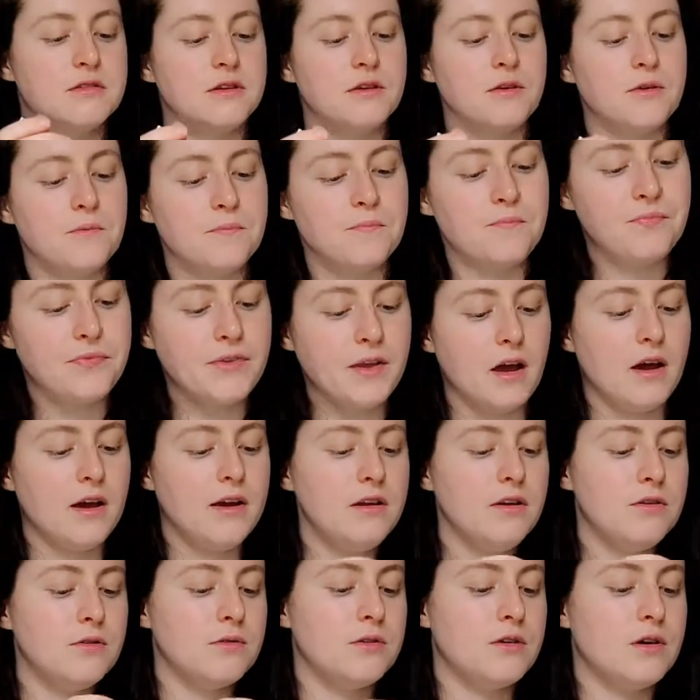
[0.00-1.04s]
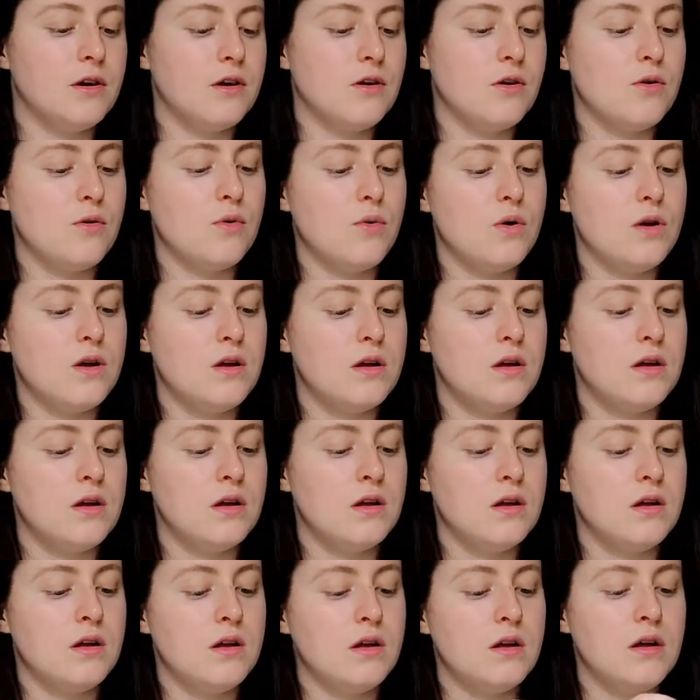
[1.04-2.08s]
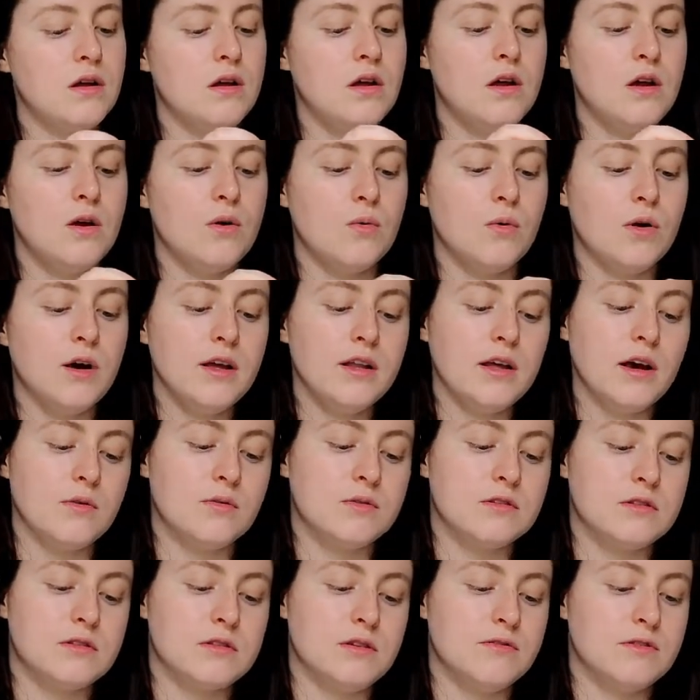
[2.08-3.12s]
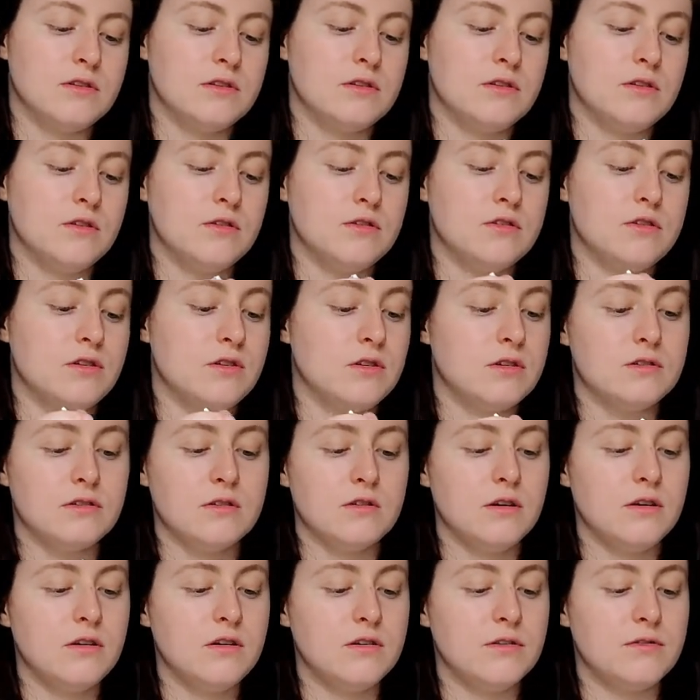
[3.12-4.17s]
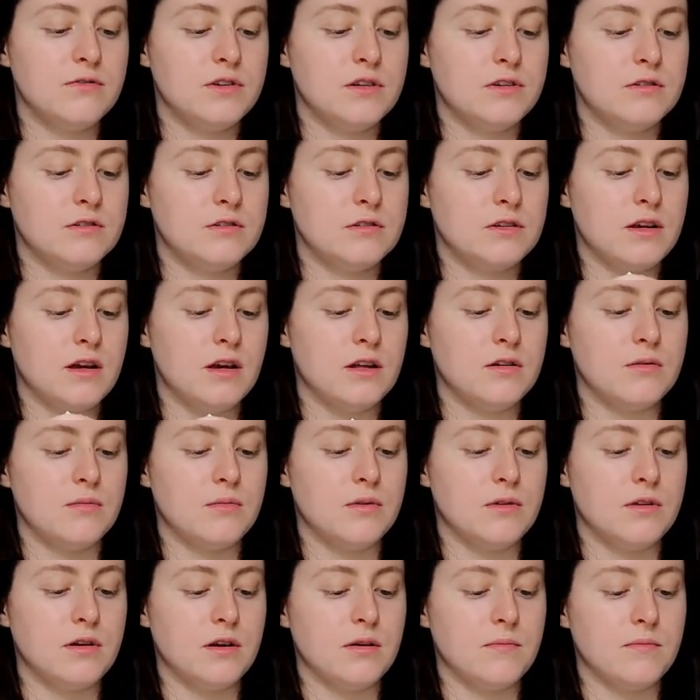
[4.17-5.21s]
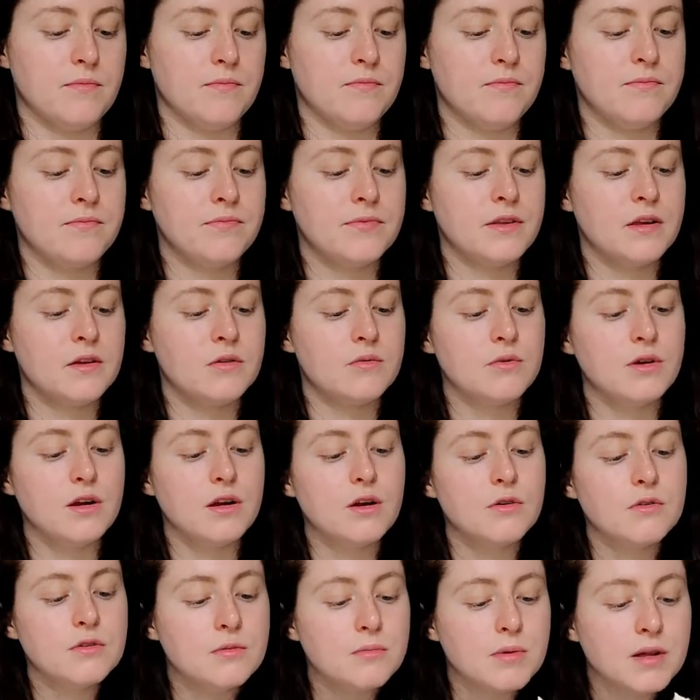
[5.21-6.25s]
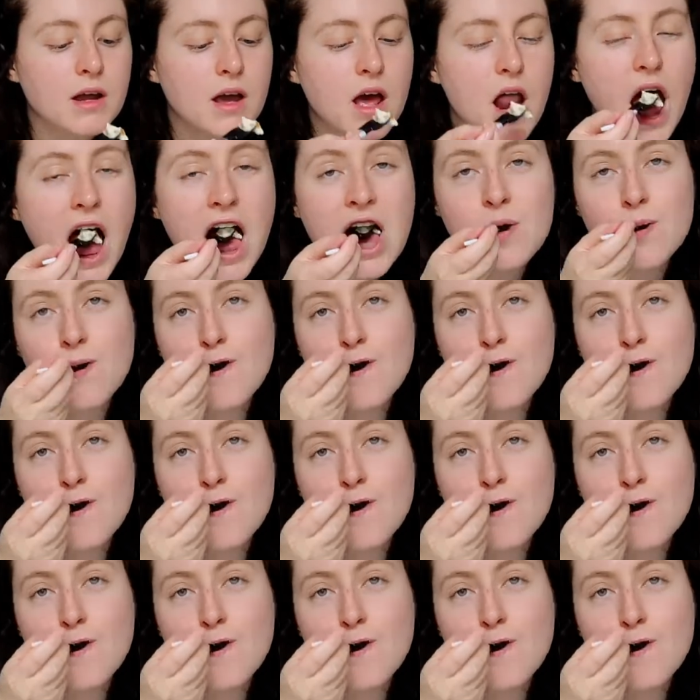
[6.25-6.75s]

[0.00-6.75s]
so I don't know why that one's different to the other two, because they're all in the freezer together, but we'll go with the banana.